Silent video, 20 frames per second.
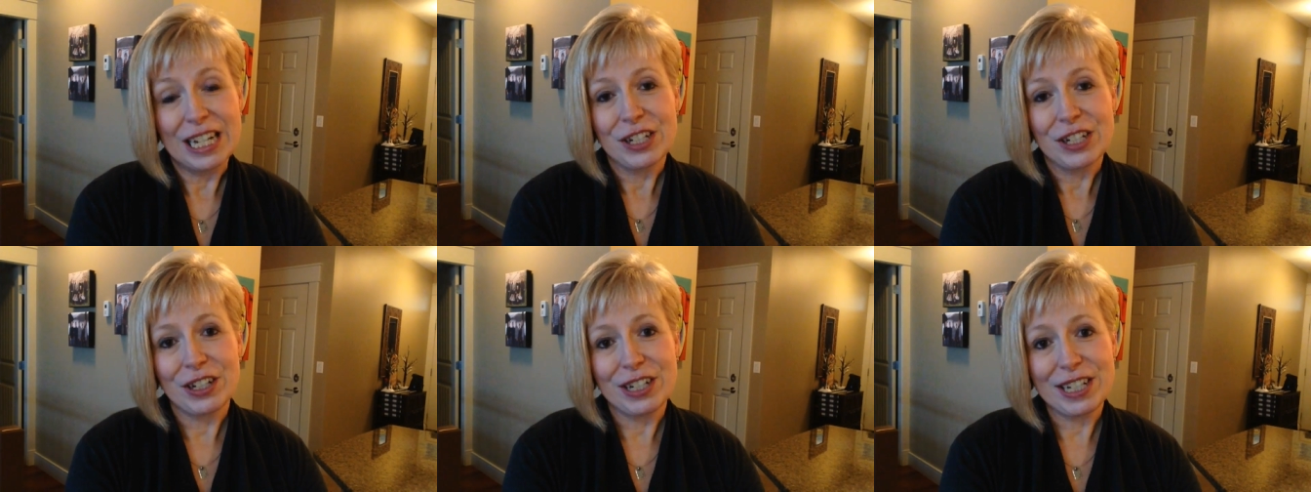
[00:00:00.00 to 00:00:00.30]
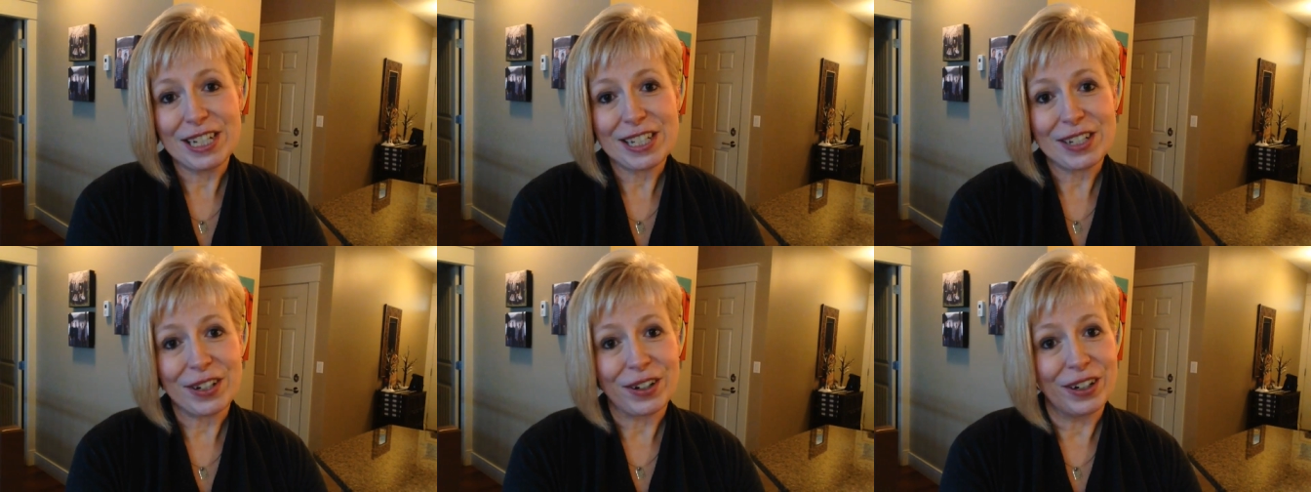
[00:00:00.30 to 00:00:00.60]
She
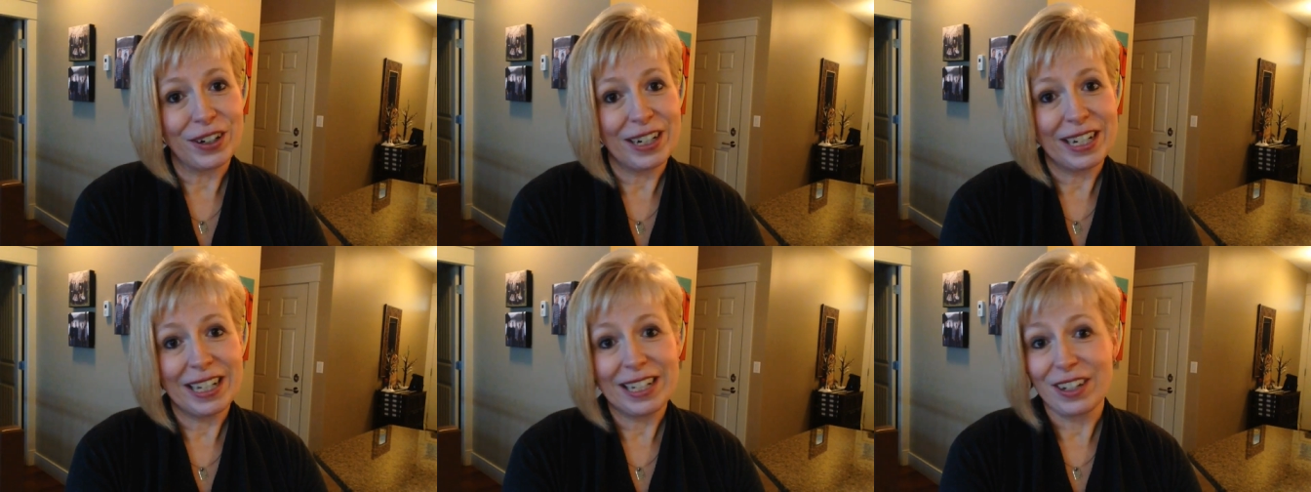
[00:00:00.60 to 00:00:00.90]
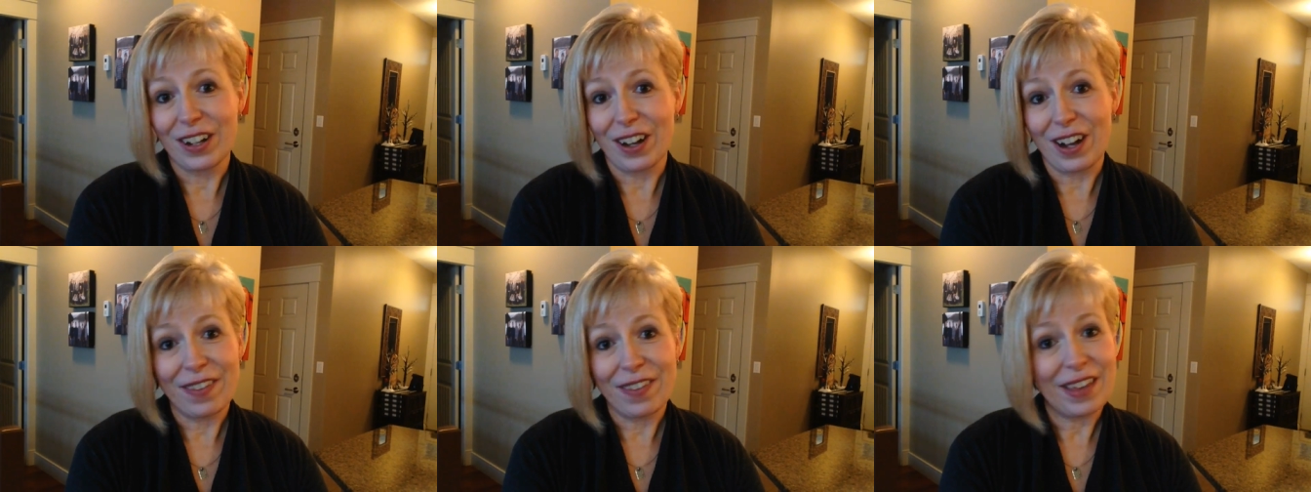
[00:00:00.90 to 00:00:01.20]
just started
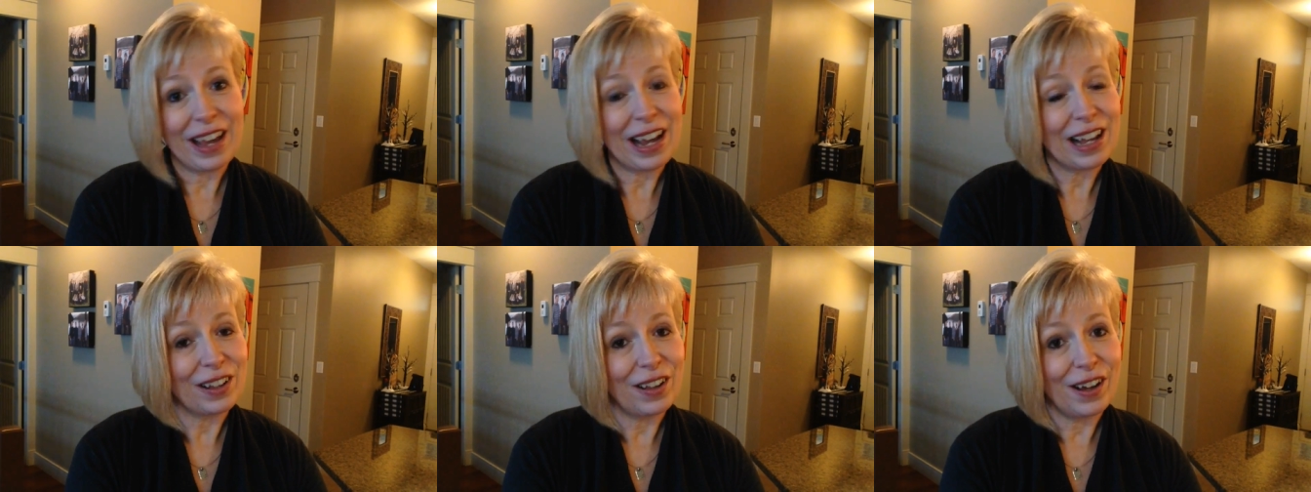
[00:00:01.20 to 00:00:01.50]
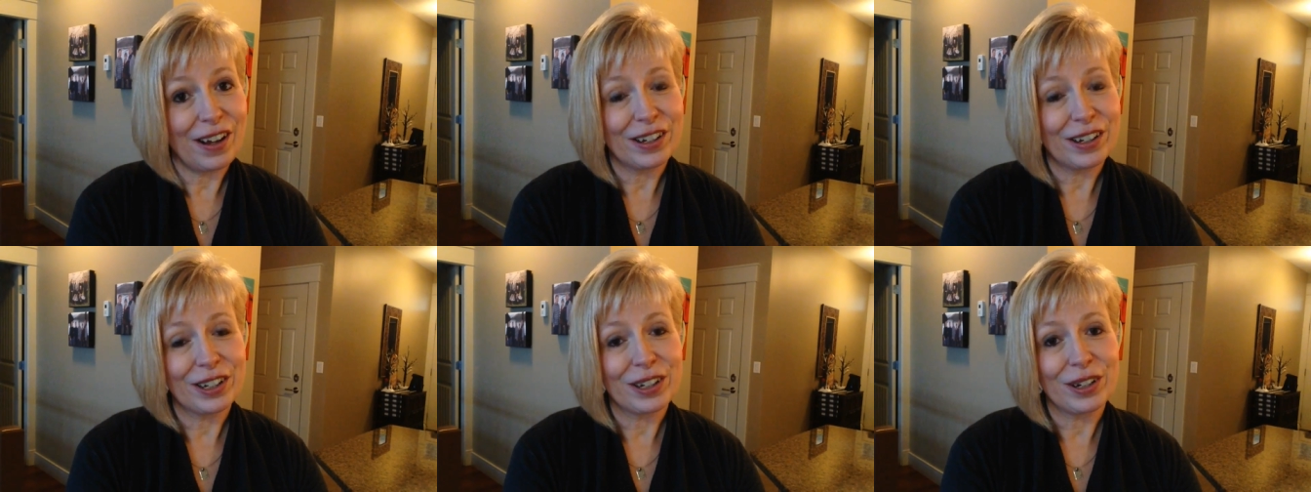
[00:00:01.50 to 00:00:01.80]
it not that
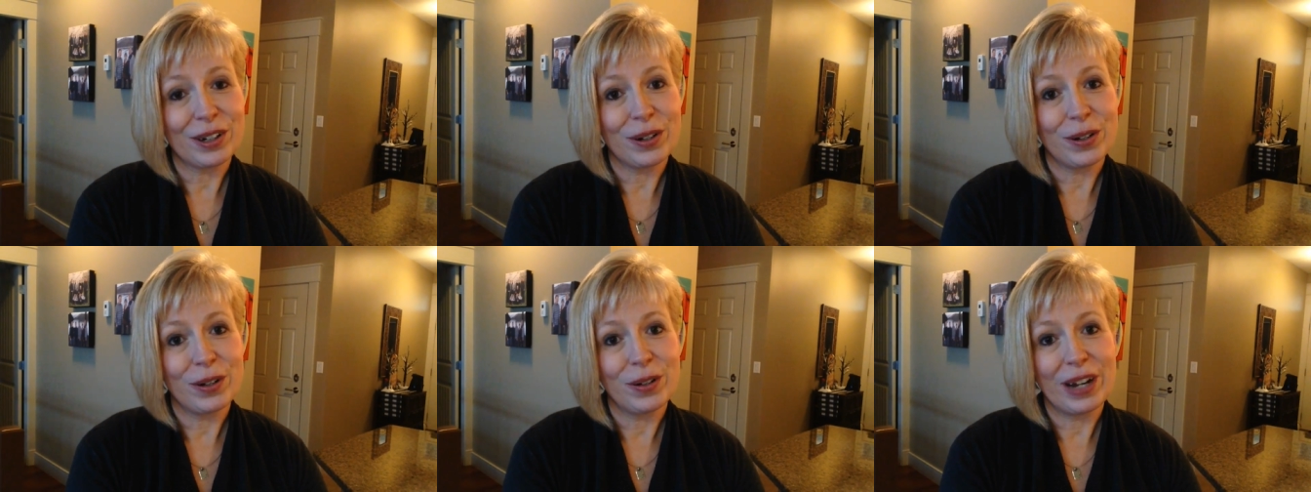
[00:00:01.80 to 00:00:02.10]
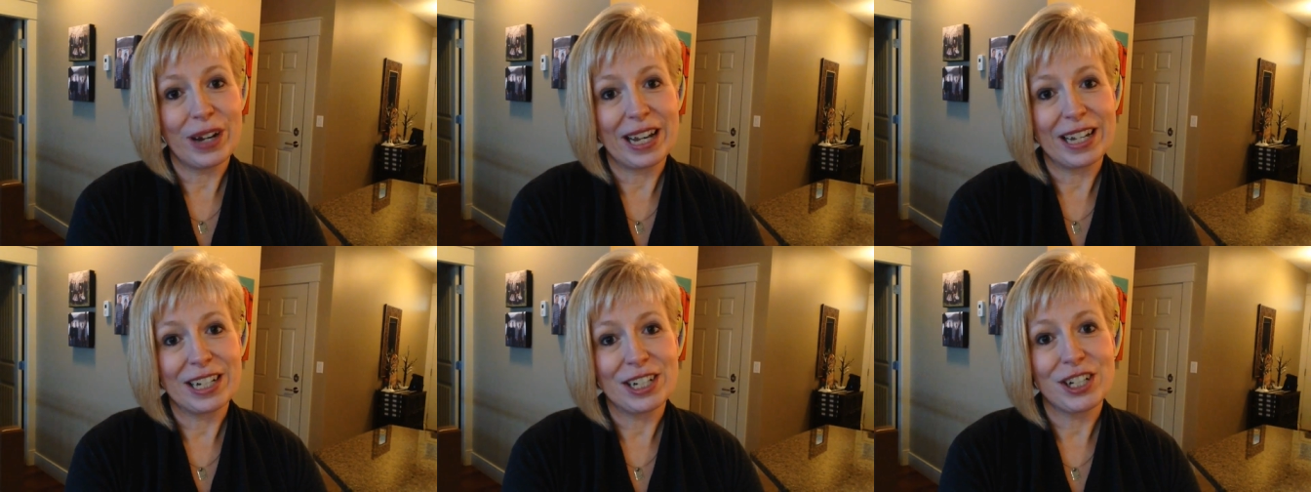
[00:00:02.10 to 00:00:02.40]
long
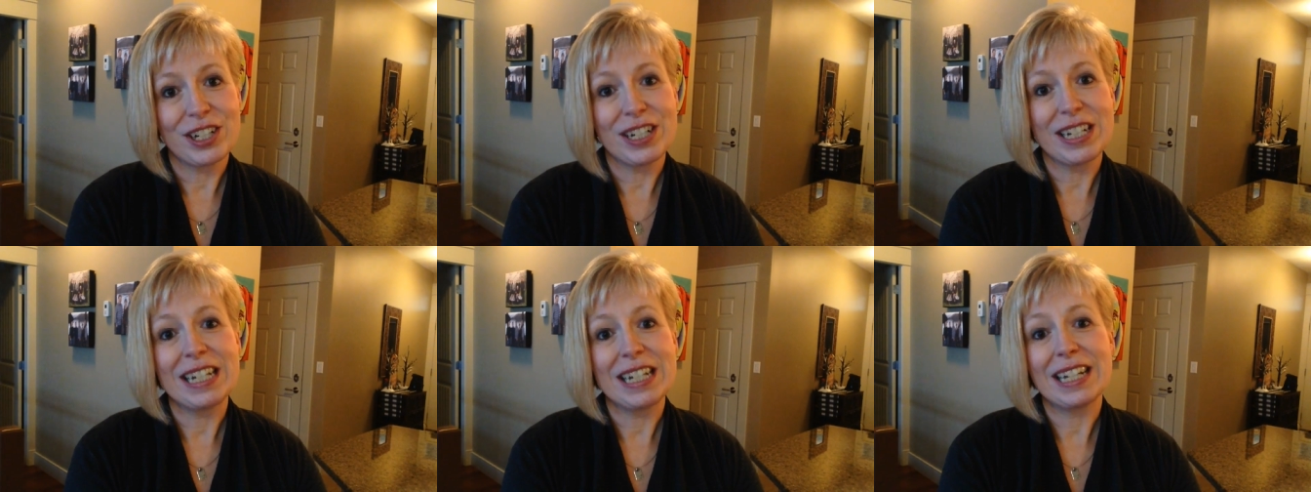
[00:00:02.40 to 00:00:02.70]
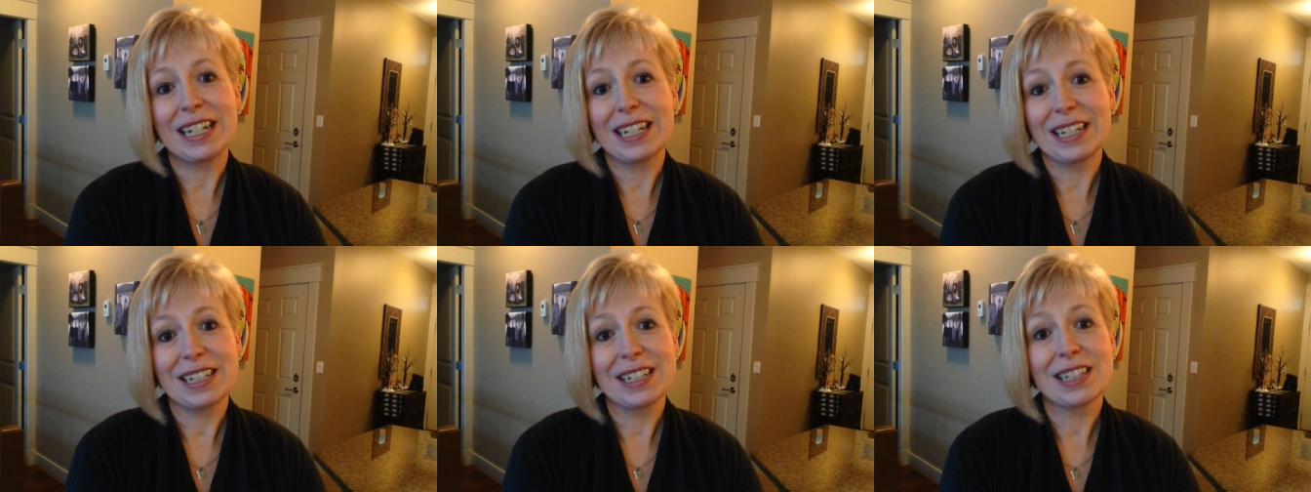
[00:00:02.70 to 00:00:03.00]
ago, and she
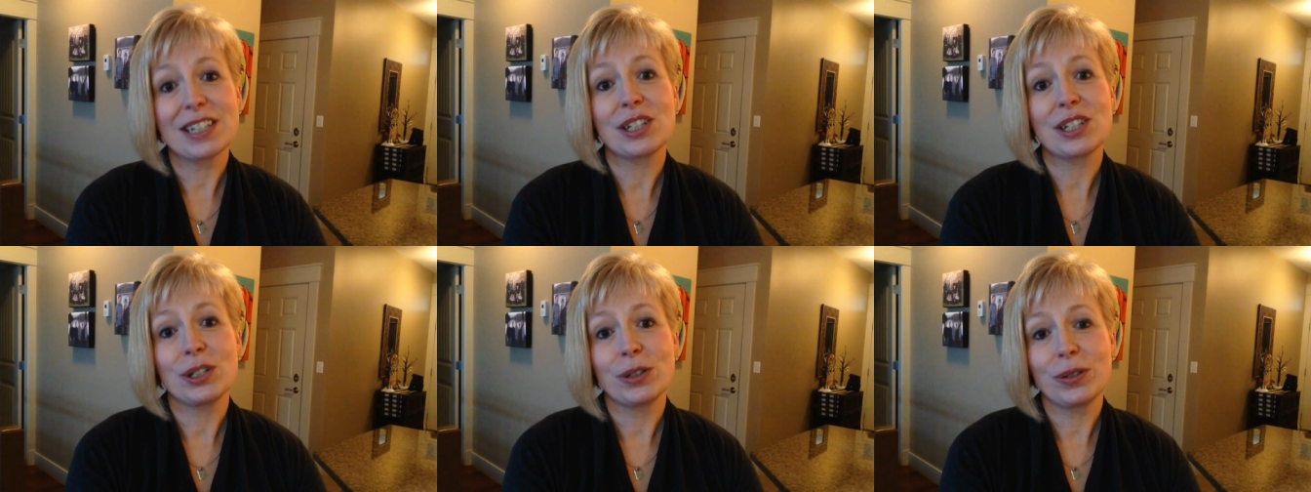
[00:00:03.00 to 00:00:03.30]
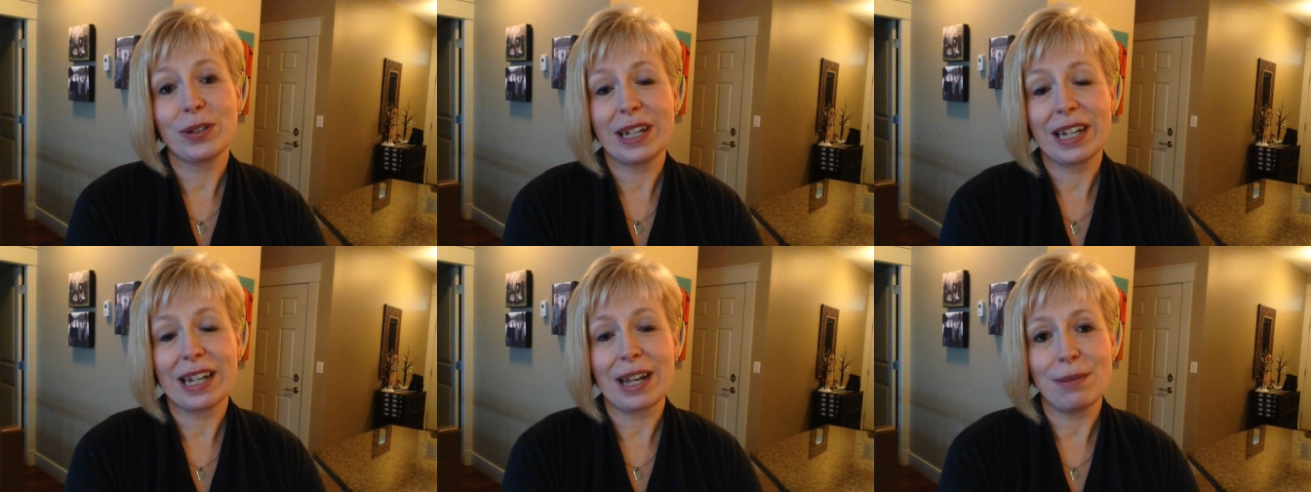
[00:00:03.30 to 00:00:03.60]
is
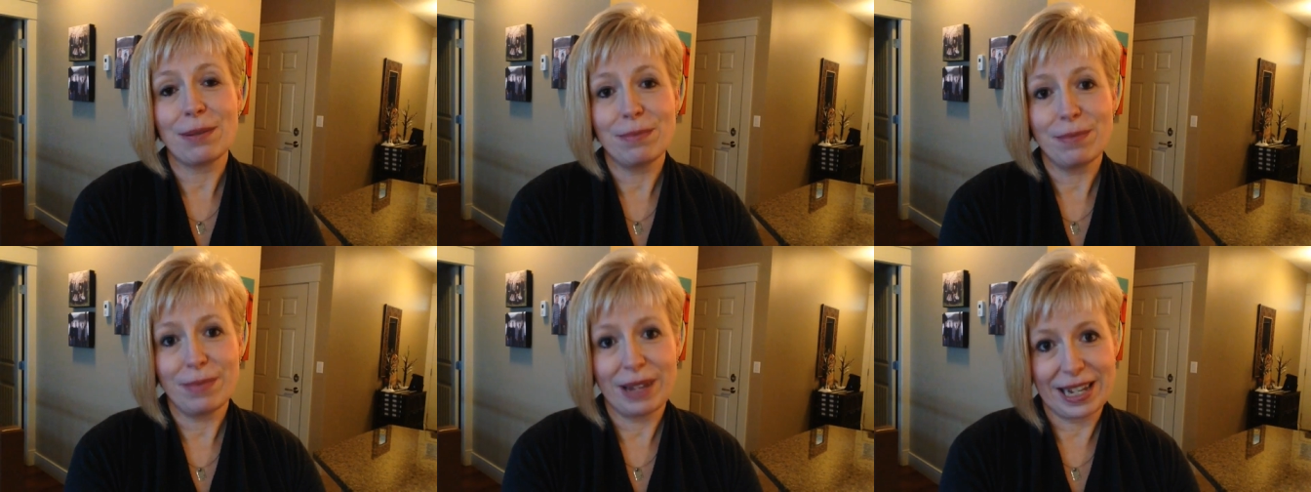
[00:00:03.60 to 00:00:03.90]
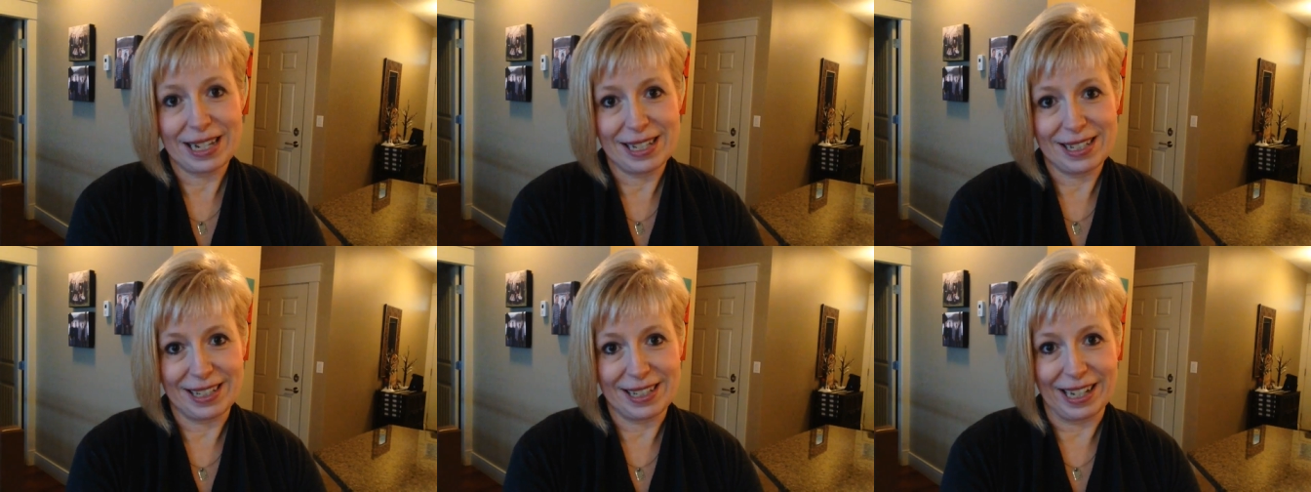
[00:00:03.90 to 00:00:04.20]
doing
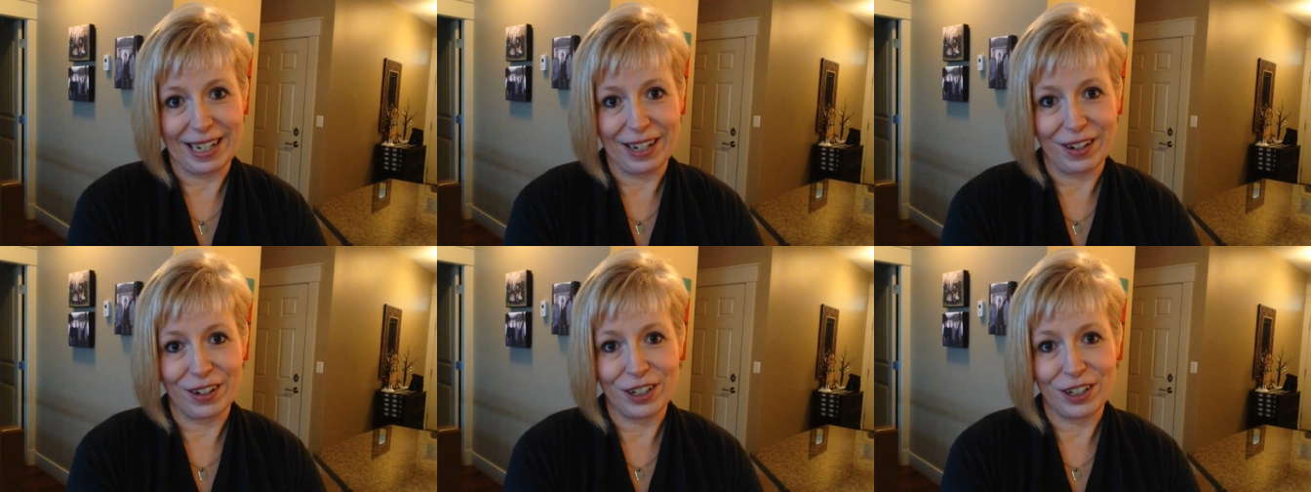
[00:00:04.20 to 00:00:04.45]
amazing.